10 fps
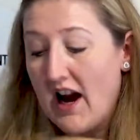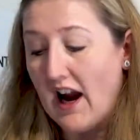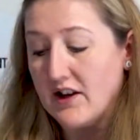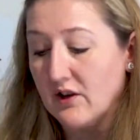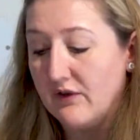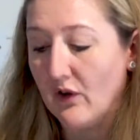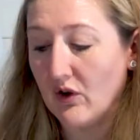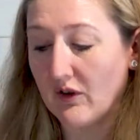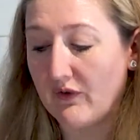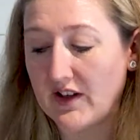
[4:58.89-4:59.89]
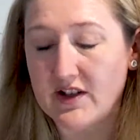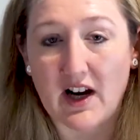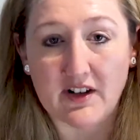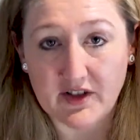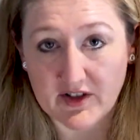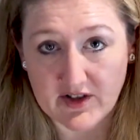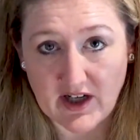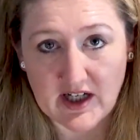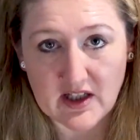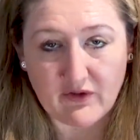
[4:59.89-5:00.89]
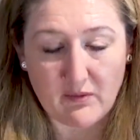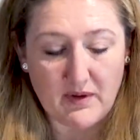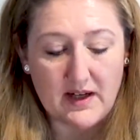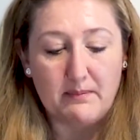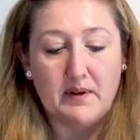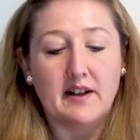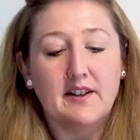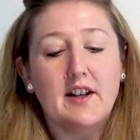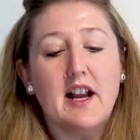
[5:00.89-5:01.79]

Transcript: And they're full of fantastic sayings from people.